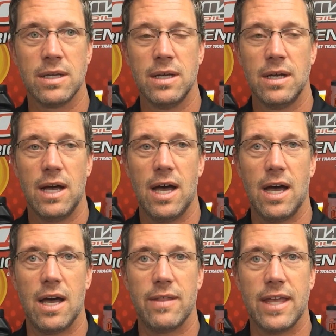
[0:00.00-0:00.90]

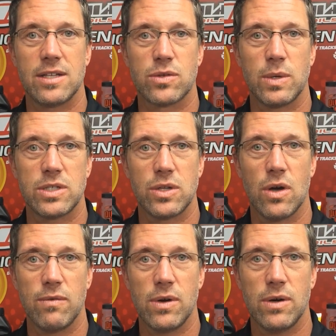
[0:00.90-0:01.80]
They had switched
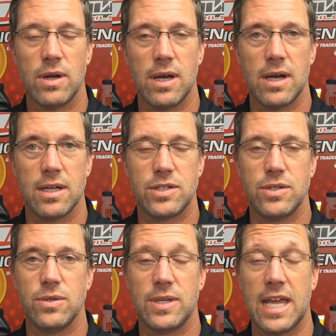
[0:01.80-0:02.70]
over
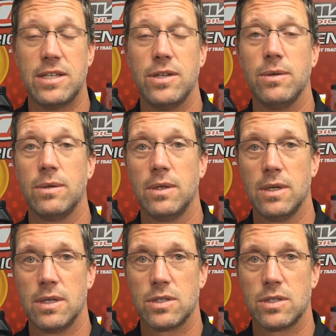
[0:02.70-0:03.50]
to K2.